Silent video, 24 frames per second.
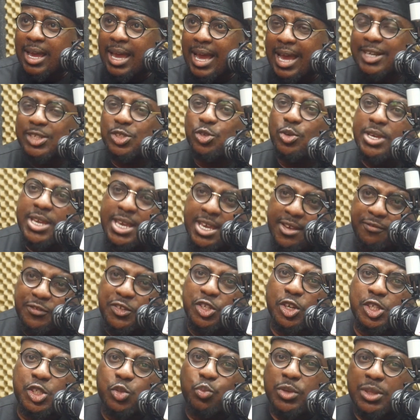And so if
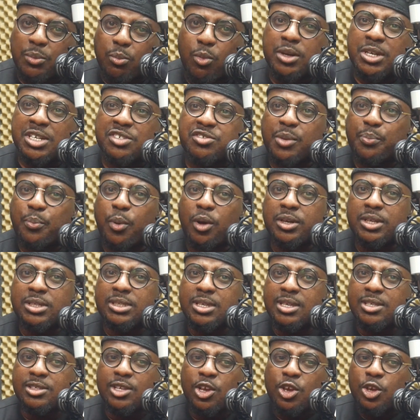just with monetary
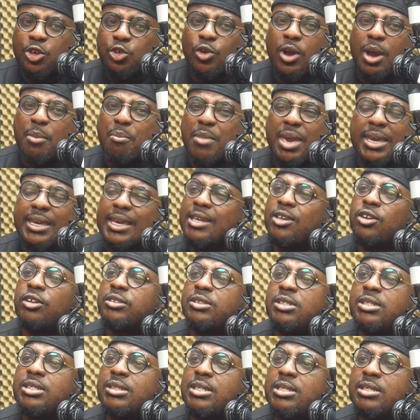policies you are making all
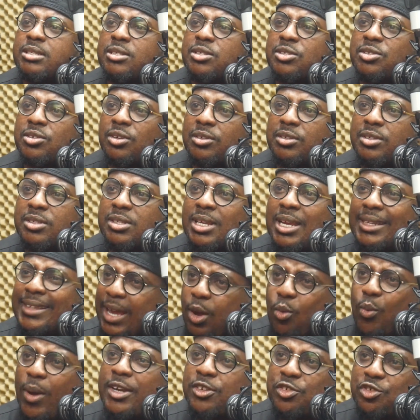these decisions,
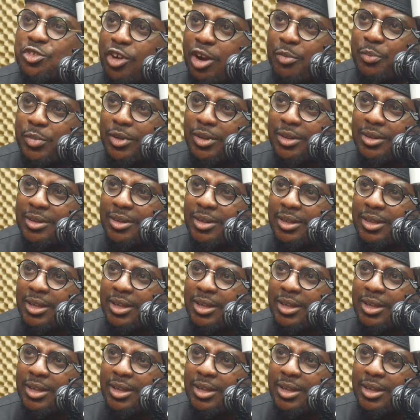then we're in trouble.